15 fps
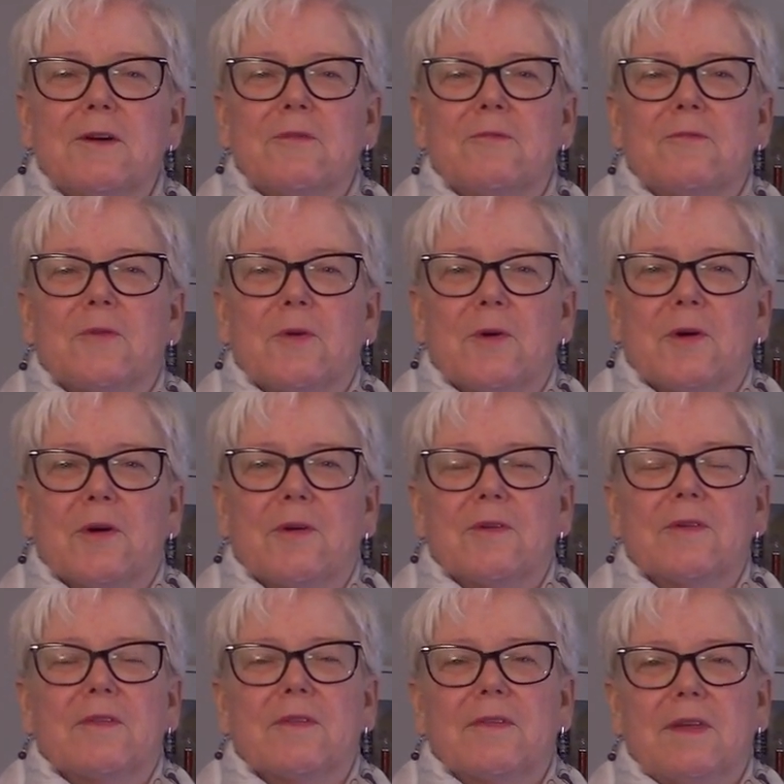
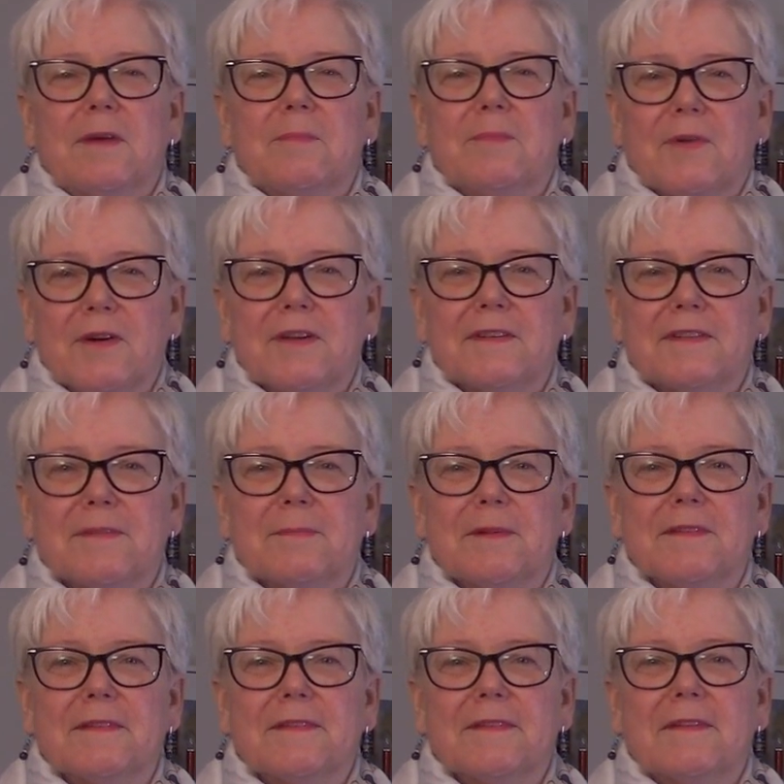for the
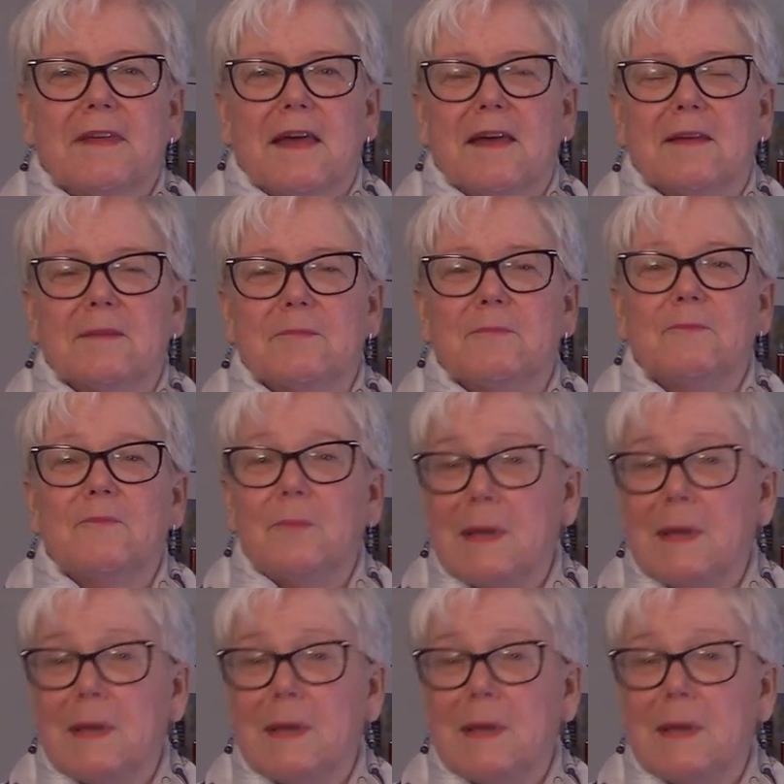participants, and